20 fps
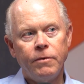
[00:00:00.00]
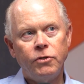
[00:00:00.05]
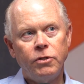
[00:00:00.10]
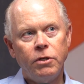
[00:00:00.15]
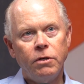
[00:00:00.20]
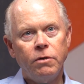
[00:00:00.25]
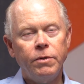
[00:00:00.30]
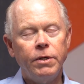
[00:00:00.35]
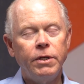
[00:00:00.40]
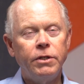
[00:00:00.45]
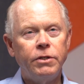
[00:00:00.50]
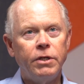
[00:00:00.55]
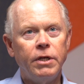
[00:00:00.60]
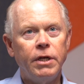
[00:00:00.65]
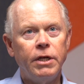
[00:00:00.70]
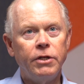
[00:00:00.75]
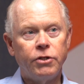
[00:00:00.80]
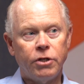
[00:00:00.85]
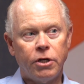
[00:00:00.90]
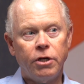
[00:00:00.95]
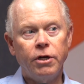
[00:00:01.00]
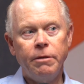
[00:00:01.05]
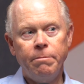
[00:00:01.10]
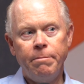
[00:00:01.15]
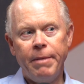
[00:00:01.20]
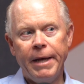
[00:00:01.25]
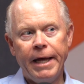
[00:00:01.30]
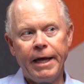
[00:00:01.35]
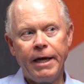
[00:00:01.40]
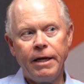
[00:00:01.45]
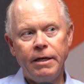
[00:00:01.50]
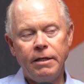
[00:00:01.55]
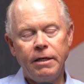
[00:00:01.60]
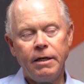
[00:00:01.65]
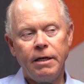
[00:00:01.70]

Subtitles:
So it's good and bad.